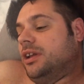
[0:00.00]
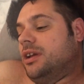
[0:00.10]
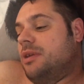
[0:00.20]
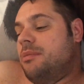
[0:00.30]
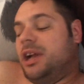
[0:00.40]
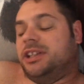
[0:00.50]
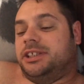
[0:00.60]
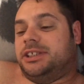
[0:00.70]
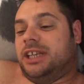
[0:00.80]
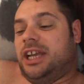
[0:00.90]
Then went back
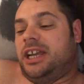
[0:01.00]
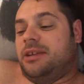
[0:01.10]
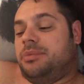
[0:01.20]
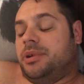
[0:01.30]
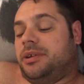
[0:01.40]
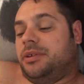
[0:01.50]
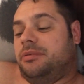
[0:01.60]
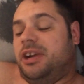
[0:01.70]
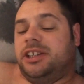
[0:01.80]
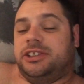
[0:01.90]
to sleep.
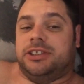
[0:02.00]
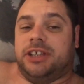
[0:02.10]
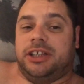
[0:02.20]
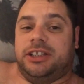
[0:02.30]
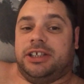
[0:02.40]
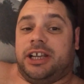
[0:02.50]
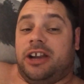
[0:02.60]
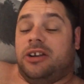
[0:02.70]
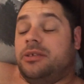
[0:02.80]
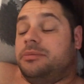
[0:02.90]
Rach decided to
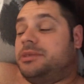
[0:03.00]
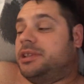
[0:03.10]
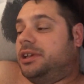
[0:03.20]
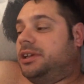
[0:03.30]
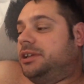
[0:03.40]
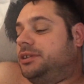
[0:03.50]
get up, so...